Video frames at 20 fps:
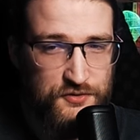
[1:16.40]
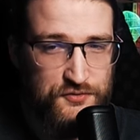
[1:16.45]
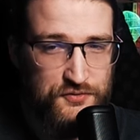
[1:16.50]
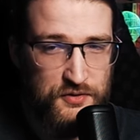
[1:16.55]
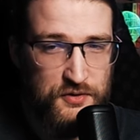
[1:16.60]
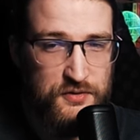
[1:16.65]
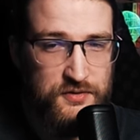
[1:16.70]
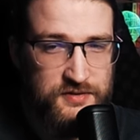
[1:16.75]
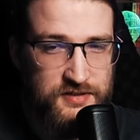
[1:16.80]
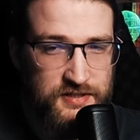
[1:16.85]

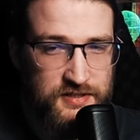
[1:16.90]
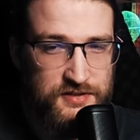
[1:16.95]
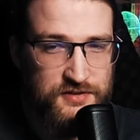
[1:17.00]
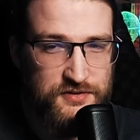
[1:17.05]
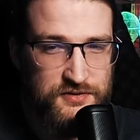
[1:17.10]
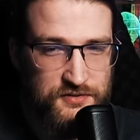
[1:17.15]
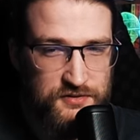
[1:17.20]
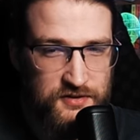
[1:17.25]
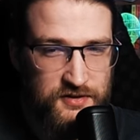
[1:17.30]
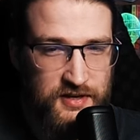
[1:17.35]
Druzy
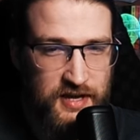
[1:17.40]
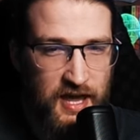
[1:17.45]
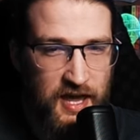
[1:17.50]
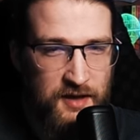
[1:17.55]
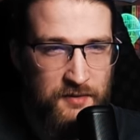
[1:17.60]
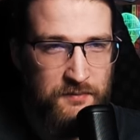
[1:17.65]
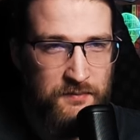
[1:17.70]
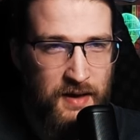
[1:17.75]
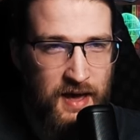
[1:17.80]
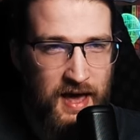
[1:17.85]
Street
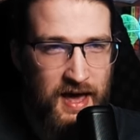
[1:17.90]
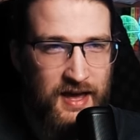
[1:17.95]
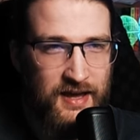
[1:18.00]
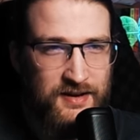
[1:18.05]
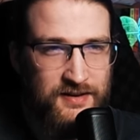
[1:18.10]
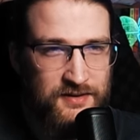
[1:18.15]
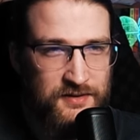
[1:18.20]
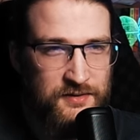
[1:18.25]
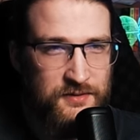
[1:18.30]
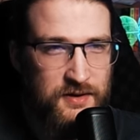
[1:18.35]
came
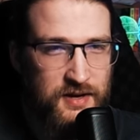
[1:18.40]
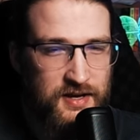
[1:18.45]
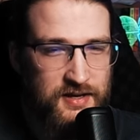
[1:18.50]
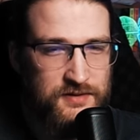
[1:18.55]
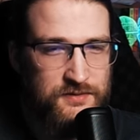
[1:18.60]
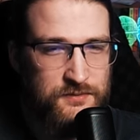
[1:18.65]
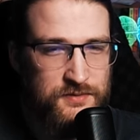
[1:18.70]
back. No way.